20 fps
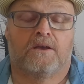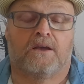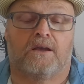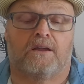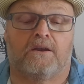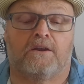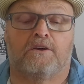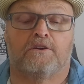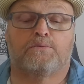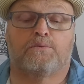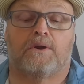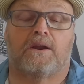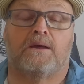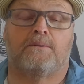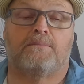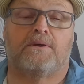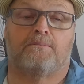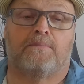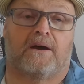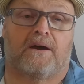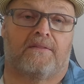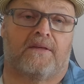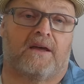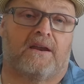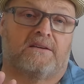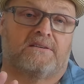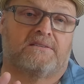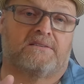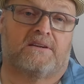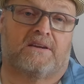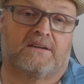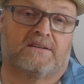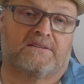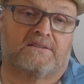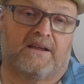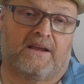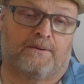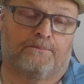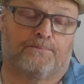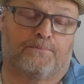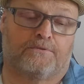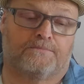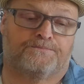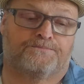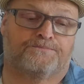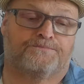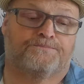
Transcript: And here's what I mean by that as an example.